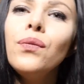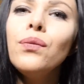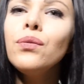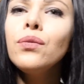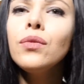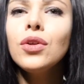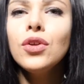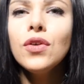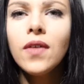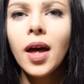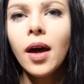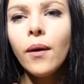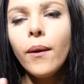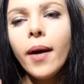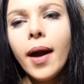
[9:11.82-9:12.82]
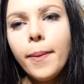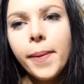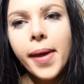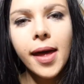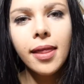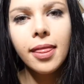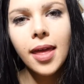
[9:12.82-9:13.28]
Hmm, you've got quite
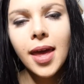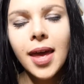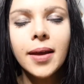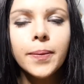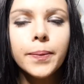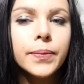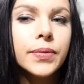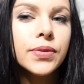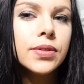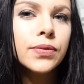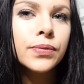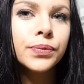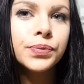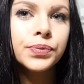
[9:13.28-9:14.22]
big lips.